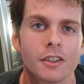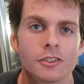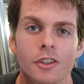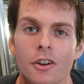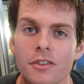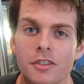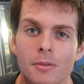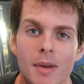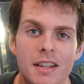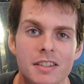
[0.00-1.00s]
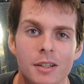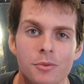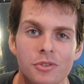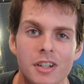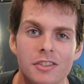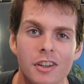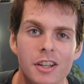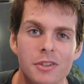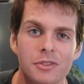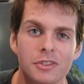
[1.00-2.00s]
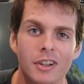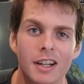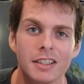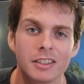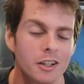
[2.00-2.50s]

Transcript: So those are the main substrates I use, guys.